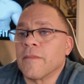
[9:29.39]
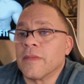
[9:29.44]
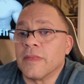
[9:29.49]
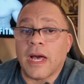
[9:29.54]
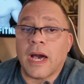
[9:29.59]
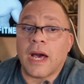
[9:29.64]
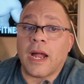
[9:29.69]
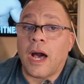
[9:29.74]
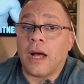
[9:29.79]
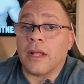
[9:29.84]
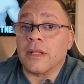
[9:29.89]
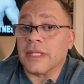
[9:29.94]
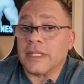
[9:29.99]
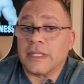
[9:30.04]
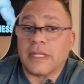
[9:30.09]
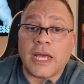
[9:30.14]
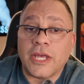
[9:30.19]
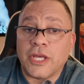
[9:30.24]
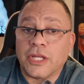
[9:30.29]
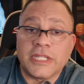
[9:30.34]
not
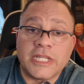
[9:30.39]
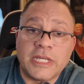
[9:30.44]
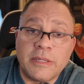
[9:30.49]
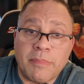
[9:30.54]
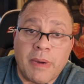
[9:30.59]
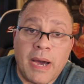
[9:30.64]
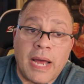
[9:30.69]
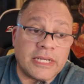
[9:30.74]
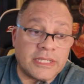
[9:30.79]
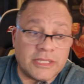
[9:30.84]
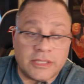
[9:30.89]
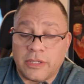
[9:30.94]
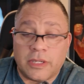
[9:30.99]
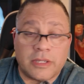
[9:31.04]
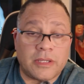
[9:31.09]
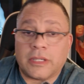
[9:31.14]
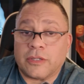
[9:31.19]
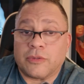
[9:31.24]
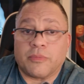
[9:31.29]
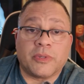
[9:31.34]
your lean body, because
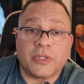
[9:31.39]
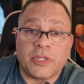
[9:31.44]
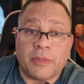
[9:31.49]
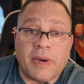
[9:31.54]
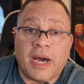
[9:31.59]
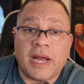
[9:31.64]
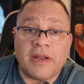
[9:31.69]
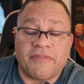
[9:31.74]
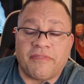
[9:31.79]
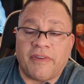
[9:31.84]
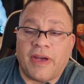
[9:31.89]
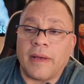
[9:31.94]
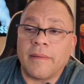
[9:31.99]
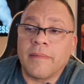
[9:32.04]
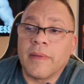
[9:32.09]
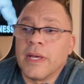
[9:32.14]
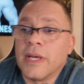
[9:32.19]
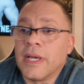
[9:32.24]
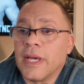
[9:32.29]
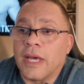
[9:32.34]
you're not going to blow your body
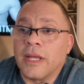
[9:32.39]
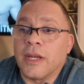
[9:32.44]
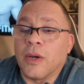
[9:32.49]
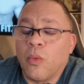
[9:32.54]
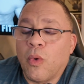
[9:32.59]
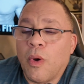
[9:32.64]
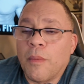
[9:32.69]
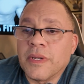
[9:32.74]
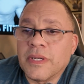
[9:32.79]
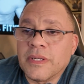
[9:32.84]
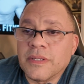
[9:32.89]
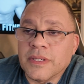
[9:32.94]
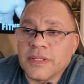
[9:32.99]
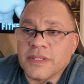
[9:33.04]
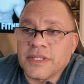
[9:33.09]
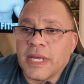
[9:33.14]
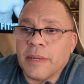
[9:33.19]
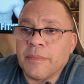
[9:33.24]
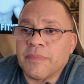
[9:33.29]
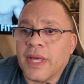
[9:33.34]
fat. And a woman, the
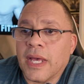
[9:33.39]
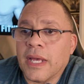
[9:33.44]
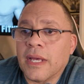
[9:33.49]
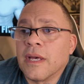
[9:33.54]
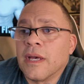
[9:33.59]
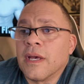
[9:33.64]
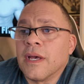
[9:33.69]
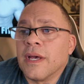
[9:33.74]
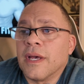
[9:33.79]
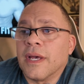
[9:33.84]
same thing.